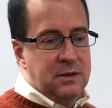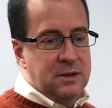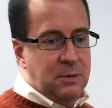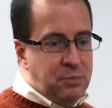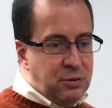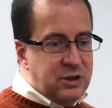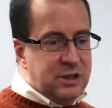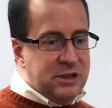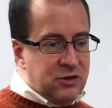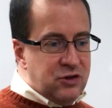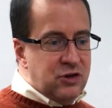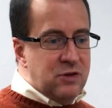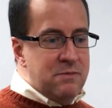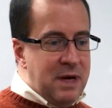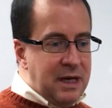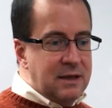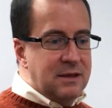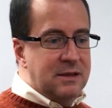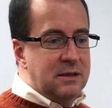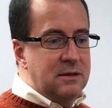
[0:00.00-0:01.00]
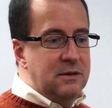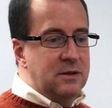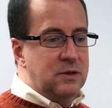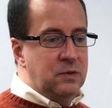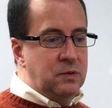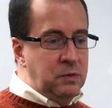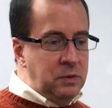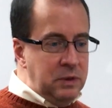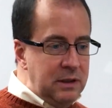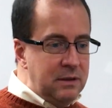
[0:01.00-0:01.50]
So, precision medicine
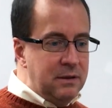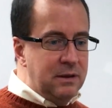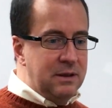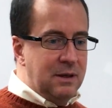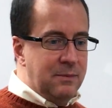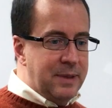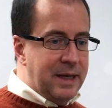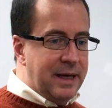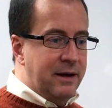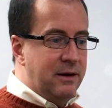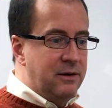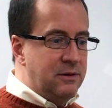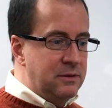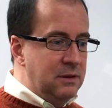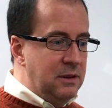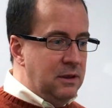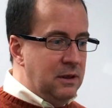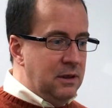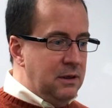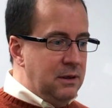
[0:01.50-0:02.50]
is really about